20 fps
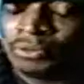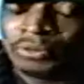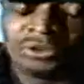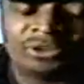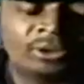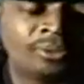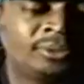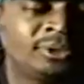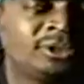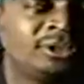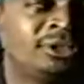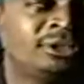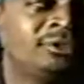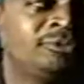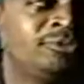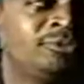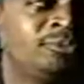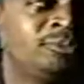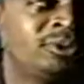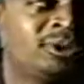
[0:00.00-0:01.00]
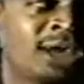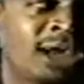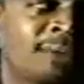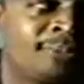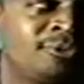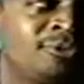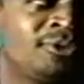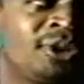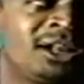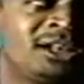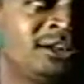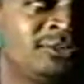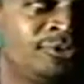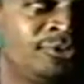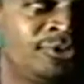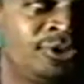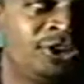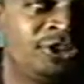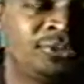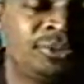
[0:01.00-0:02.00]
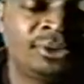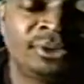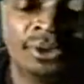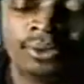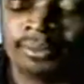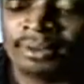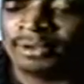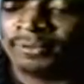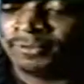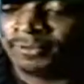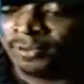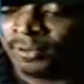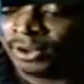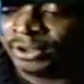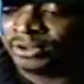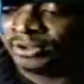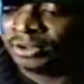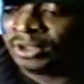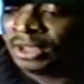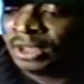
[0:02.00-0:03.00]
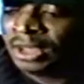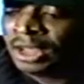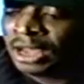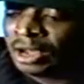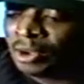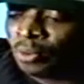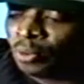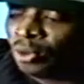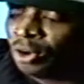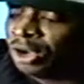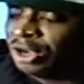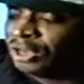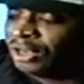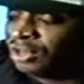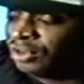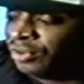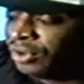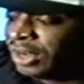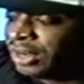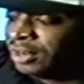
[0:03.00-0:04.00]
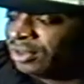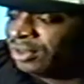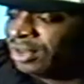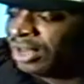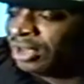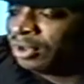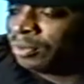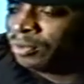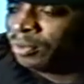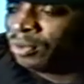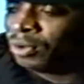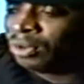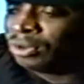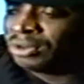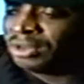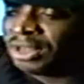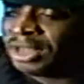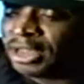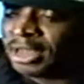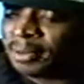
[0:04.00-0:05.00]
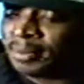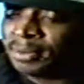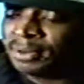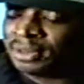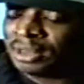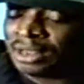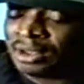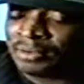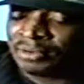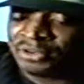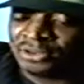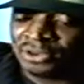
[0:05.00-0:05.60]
with some of the copyright infringement on my voice. Mm-hmm. I wanted to try to take them all down, but I was